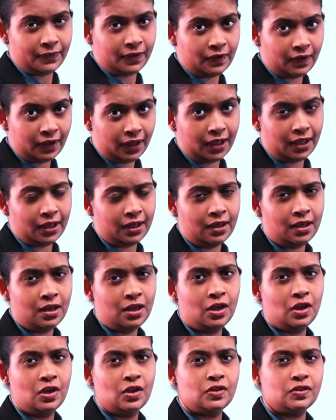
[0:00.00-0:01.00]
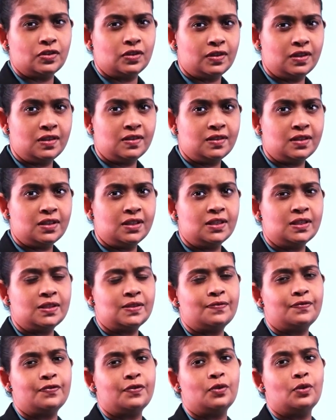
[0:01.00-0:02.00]
okay. So this is
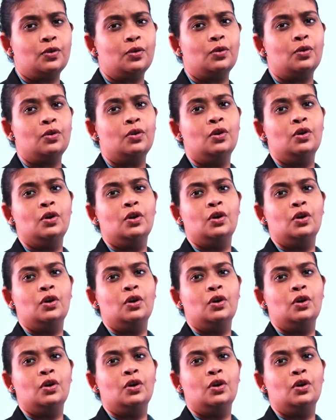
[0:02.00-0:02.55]
for